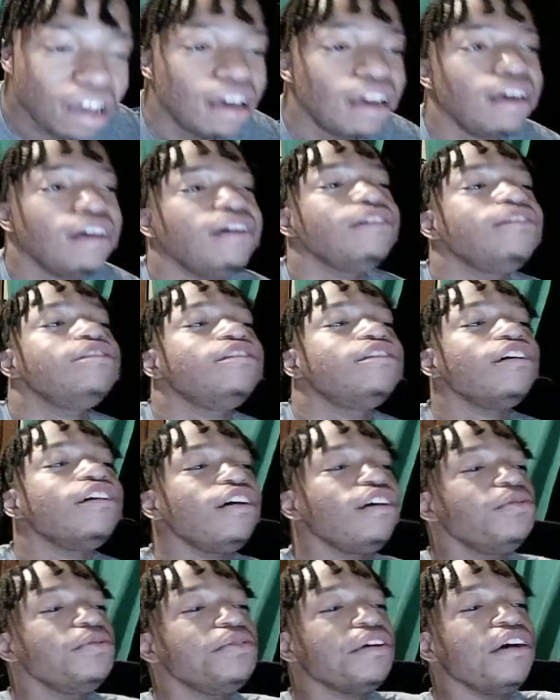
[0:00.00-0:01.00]
He said
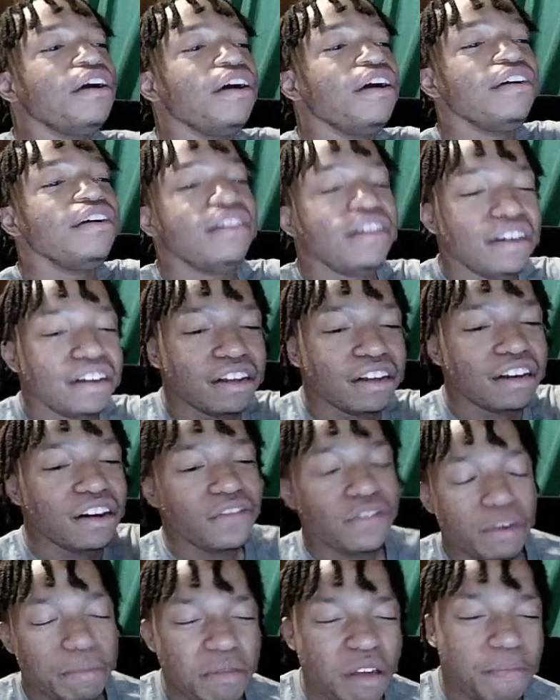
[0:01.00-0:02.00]
you can hate the
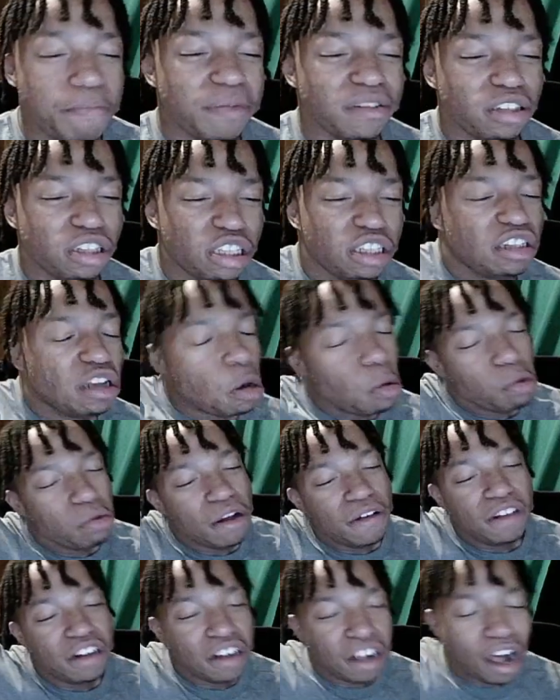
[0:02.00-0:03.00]
government but still
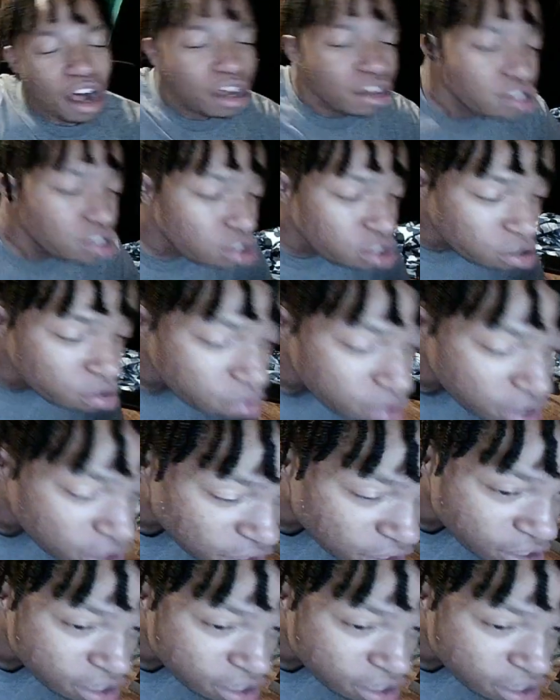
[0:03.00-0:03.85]
love the country.